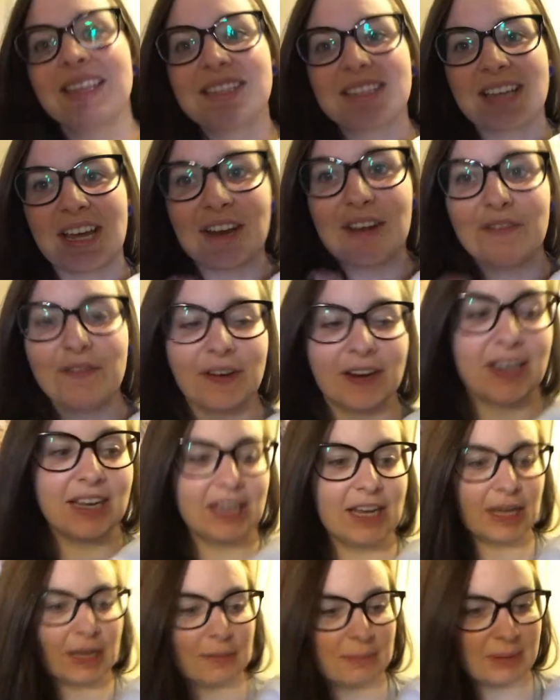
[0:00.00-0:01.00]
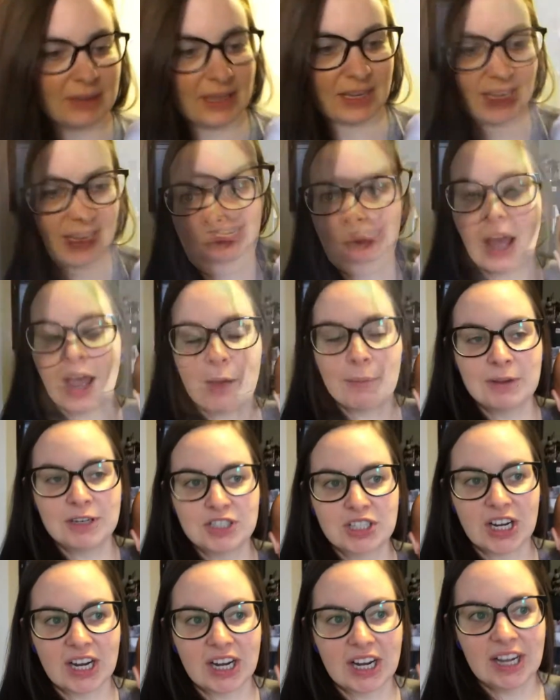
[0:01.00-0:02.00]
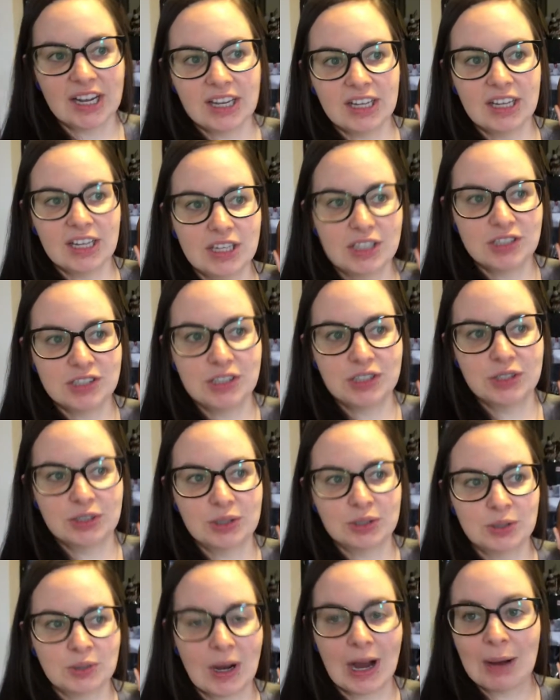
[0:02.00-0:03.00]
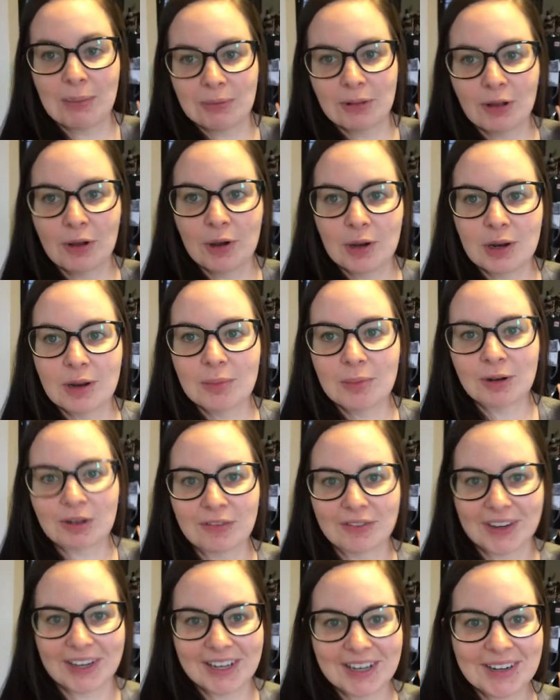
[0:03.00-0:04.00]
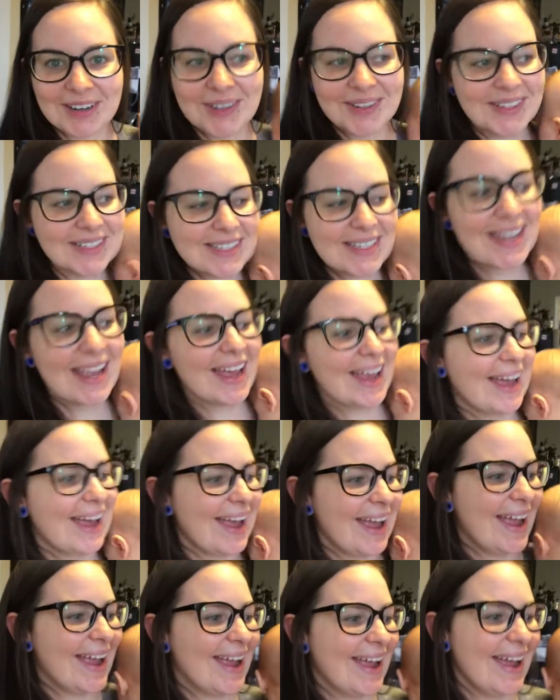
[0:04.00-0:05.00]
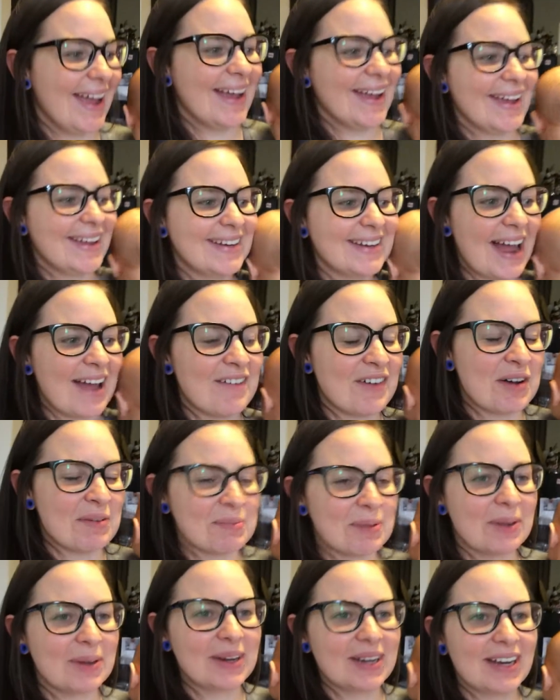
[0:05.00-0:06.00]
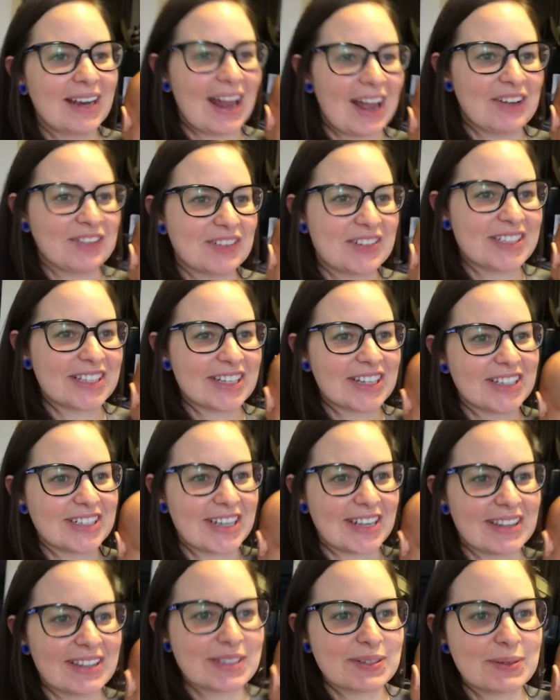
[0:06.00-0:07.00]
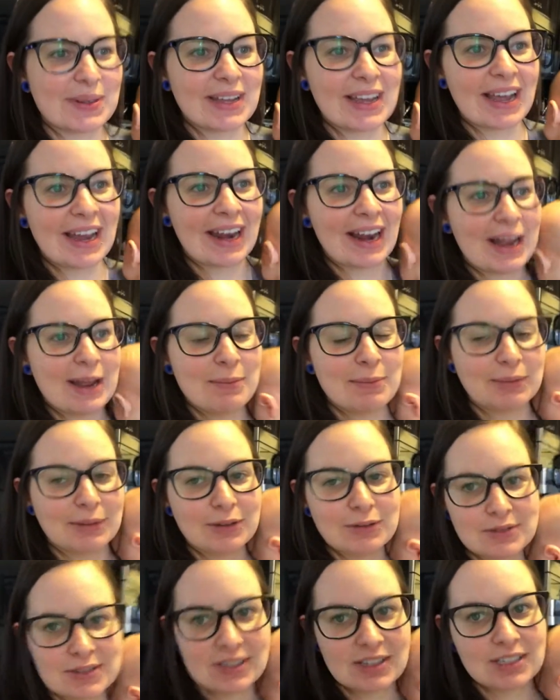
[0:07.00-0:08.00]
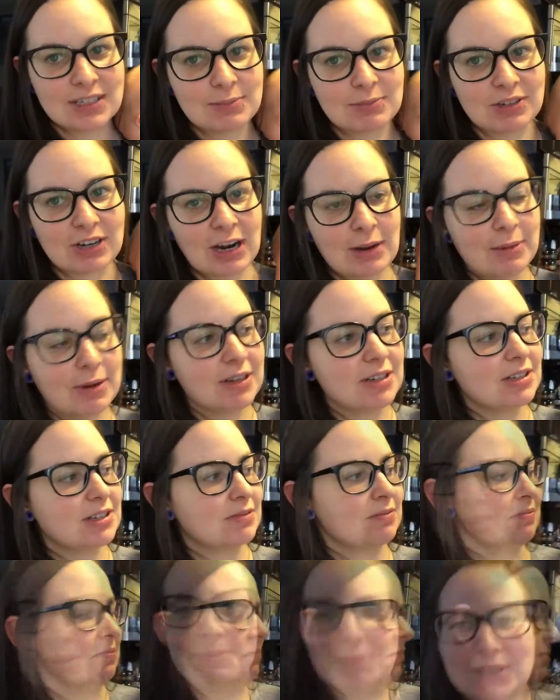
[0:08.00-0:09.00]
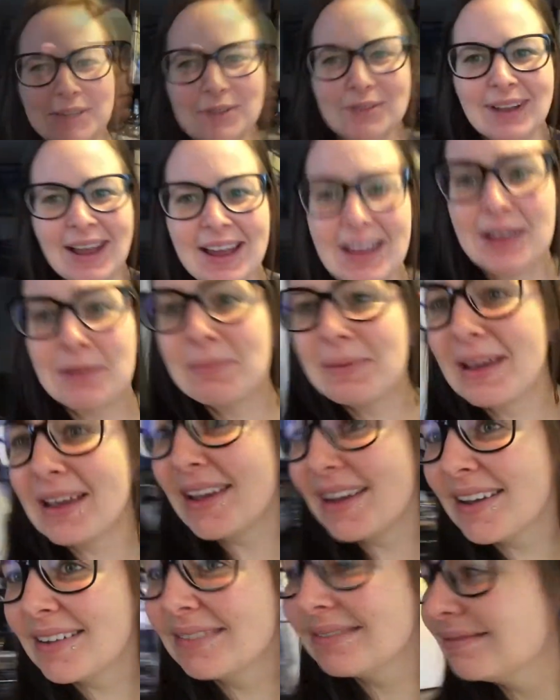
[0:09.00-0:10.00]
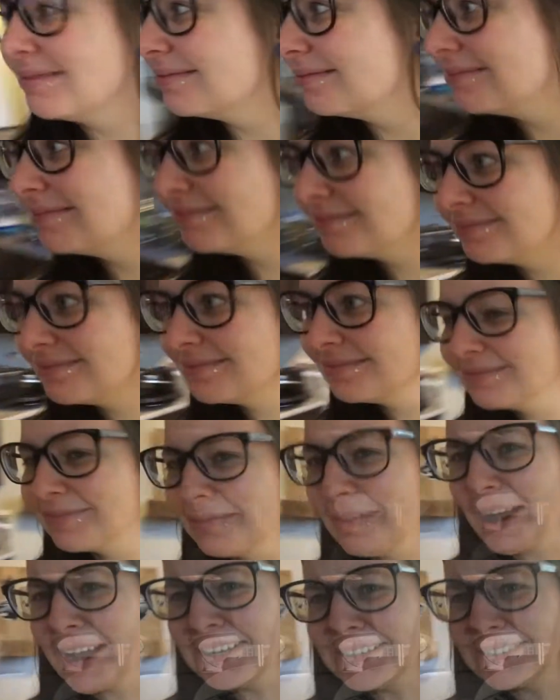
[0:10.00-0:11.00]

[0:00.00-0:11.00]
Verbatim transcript: It's kind of funny because I've been trying to upload more videos and I've uploaded every single day this week and I'm losing subscribers. People don't like me. What?